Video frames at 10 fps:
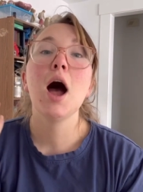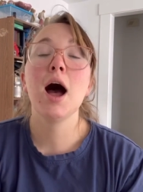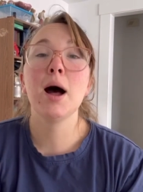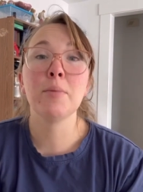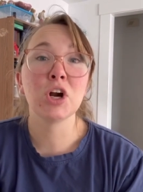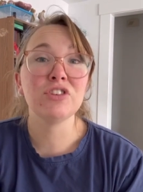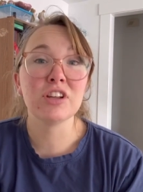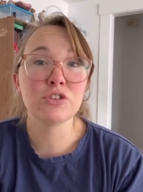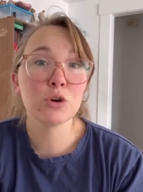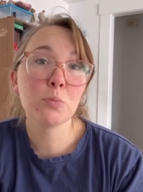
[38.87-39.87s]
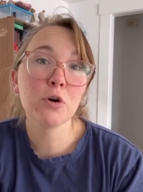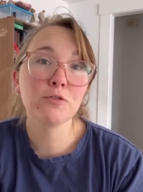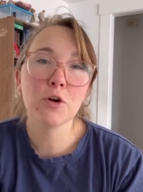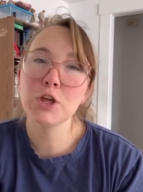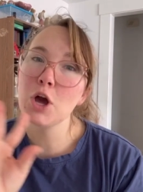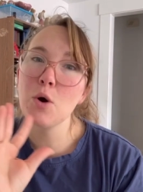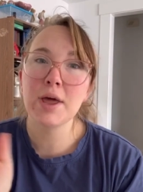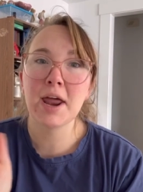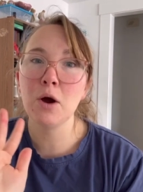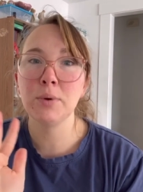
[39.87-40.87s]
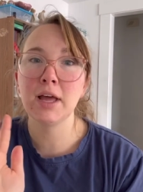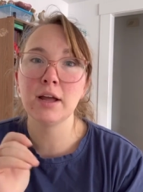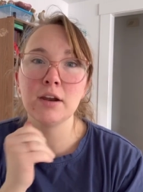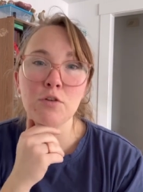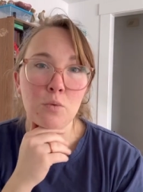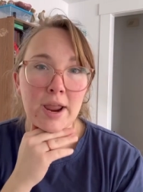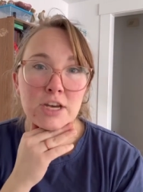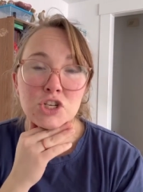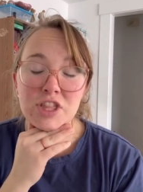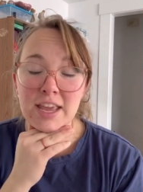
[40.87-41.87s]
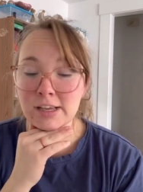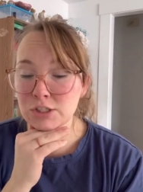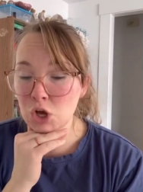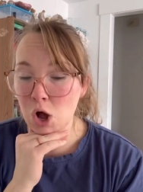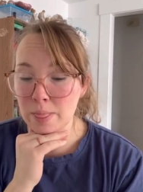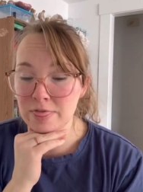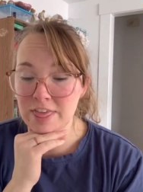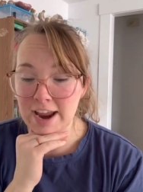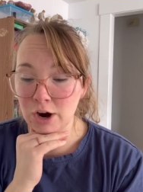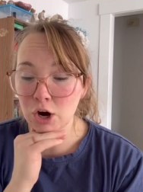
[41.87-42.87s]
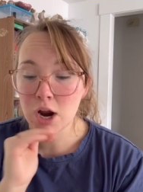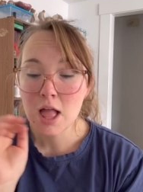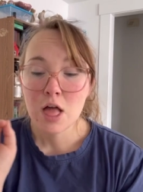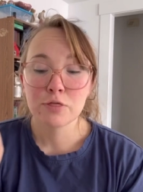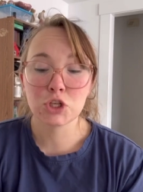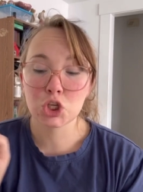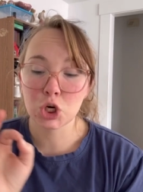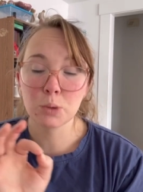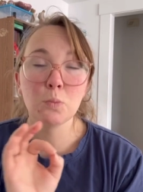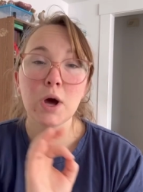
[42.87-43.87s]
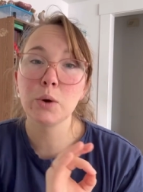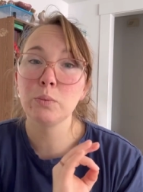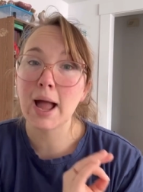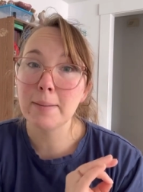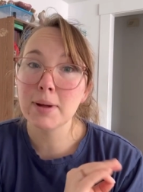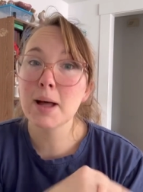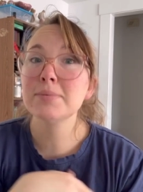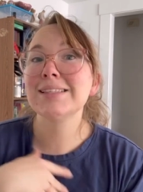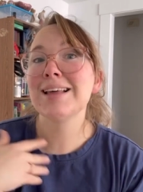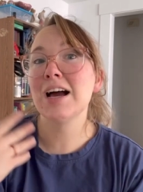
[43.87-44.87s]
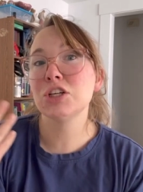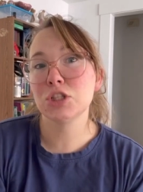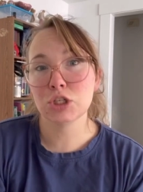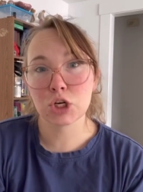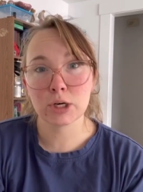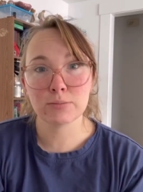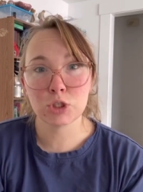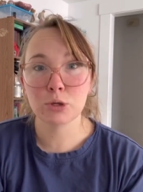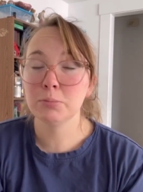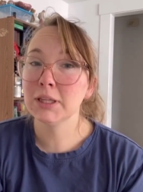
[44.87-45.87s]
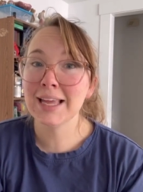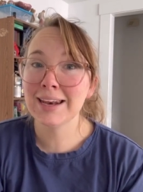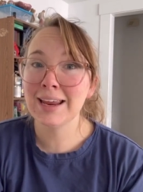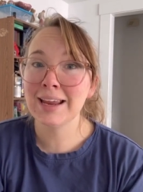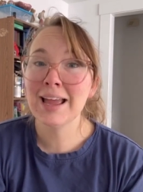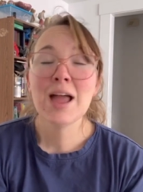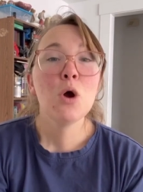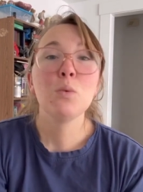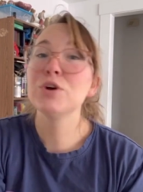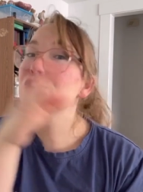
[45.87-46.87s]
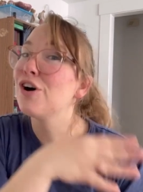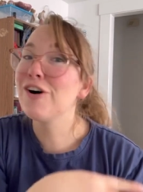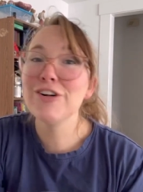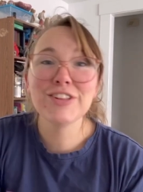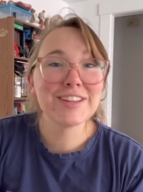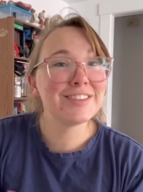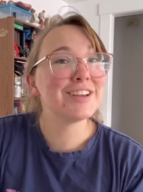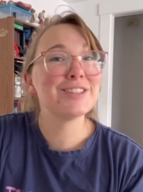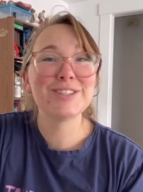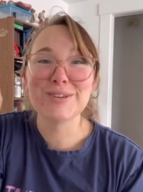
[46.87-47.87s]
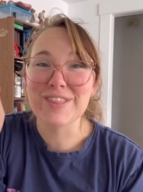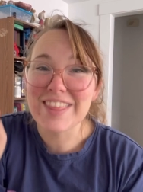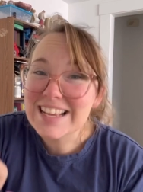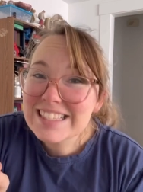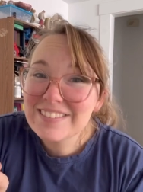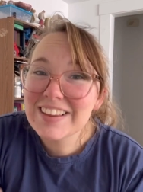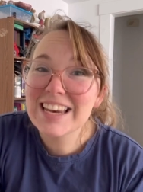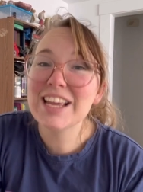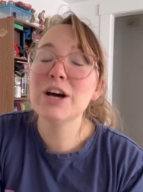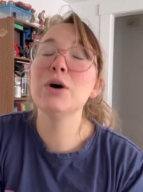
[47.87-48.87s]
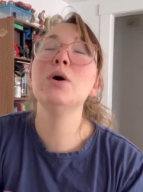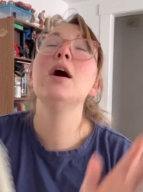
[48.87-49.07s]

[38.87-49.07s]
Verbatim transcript: um, our digital portfolio and how we kind of arrange things on there, the term one wrap up slash the term two planning, which all leads us to this video,